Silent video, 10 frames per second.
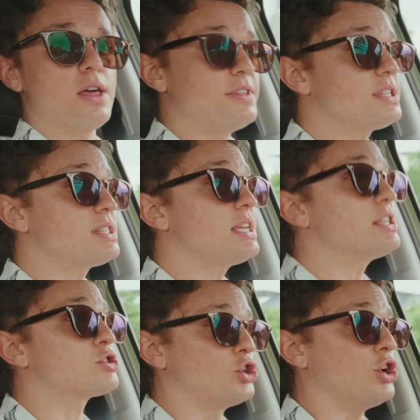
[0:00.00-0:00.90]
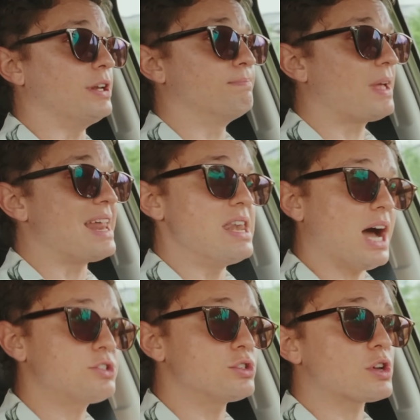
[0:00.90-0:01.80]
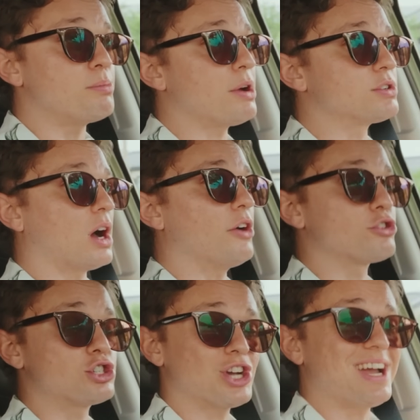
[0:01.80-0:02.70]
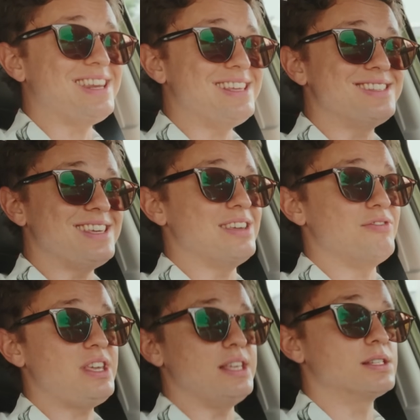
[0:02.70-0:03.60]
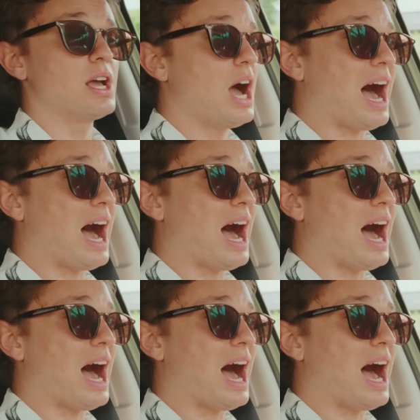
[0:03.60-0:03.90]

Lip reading: This thing is good, and not just compared to other Chinese EVs.